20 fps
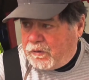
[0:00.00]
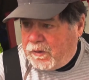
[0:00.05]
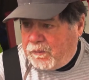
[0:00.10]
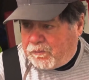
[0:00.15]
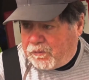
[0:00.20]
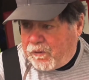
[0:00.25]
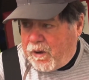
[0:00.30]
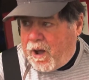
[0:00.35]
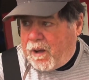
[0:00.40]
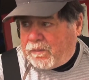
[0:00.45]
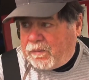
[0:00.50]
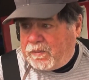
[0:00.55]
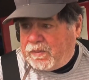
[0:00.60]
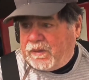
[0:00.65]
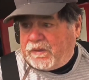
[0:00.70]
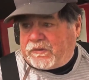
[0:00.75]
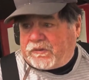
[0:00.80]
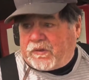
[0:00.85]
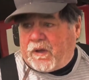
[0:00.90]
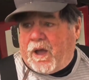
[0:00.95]
The problem
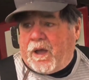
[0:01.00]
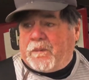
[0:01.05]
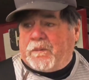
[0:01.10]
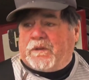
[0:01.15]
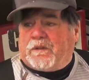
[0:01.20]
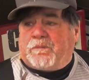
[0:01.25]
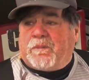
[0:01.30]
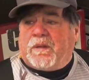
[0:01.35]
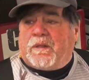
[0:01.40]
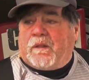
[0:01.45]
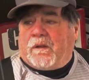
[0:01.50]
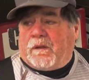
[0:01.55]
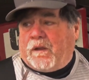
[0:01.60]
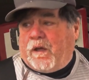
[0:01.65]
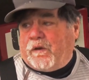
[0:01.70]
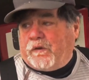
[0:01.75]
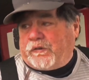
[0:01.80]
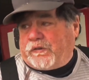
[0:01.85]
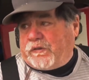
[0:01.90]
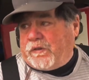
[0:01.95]
this time has been the
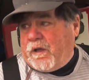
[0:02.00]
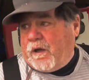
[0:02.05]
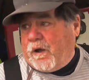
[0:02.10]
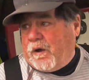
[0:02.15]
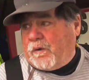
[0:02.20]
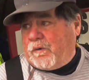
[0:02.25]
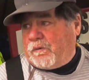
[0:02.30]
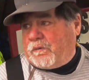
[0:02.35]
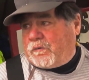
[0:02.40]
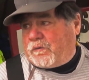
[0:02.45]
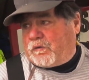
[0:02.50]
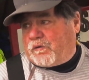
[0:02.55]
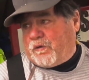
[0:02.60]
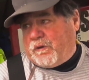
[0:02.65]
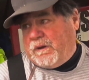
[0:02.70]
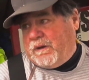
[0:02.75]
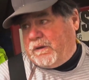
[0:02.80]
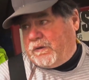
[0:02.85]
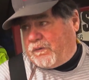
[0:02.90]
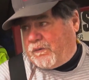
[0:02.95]
low snow,
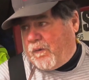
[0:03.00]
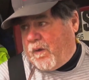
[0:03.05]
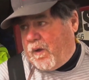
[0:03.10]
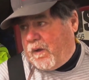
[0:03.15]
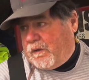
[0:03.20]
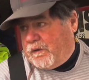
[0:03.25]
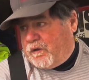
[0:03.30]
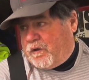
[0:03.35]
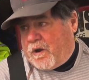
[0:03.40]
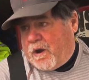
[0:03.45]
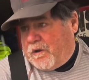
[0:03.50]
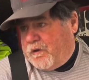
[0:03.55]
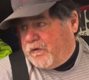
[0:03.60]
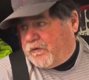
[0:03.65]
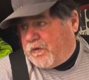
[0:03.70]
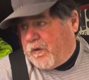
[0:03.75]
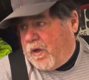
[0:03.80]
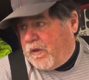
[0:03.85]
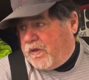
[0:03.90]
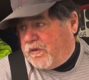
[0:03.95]
trees falling. They're not
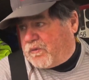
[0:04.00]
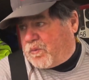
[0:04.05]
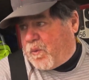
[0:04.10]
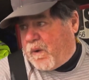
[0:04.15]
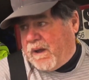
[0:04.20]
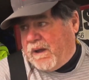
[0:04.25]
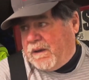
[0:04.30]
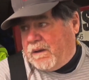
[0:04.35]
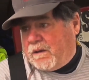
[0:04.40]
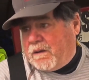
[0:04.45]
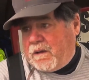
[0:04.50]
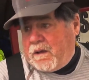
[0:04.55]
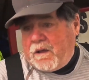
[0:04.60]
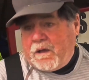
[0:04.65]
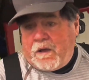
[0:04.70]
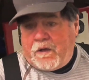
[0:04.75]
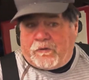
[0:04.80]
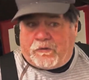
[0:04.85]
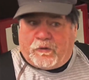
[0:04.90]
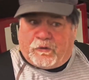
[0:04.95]
used to all this weight.
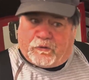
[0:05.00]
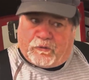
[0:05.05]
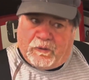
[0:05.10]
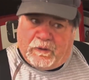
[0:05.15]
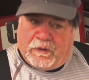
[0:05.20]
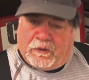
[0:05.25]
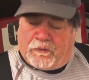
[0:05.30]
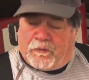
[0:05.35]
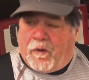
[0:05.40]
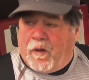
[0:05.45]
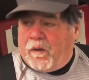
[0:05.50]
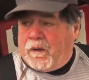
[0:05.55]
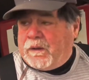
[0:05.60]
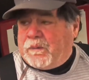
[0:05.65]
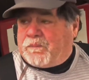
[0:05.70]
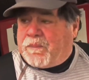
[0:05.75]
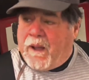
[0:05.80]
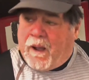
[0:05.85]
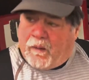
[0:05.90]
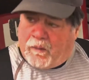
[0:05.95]
So trees falling,
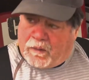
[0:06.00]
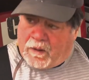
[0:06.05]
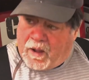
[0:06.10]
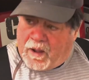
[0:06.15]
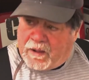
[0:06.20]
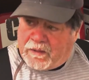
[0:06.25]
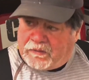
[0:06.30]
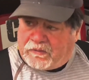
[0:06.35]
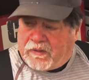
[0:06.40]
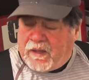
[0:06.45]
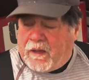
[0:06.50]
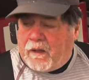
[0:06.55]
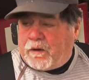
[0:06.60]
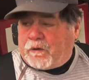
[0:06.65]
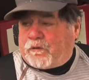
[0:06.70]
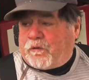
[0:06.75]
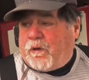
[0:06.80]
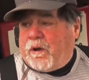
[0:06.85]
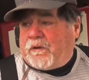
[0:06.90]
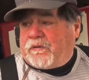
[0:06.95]
power lines down
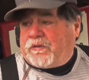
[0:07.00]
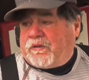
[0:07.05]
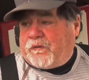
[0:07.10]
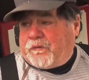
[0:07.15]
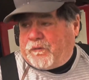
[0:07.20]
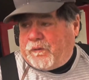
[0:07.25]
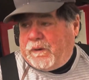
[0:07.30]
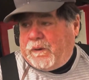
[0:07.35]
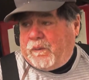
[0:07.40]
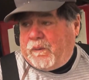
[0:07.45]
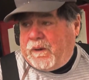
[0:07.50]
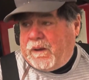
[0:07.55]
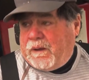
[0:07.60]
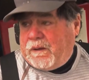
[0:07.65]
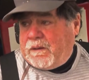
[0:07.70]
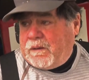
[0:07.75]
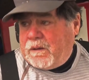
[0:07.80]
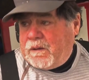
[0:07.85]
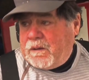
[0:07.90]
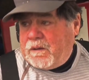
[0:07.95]
across the
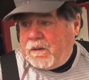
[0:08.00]
freeway.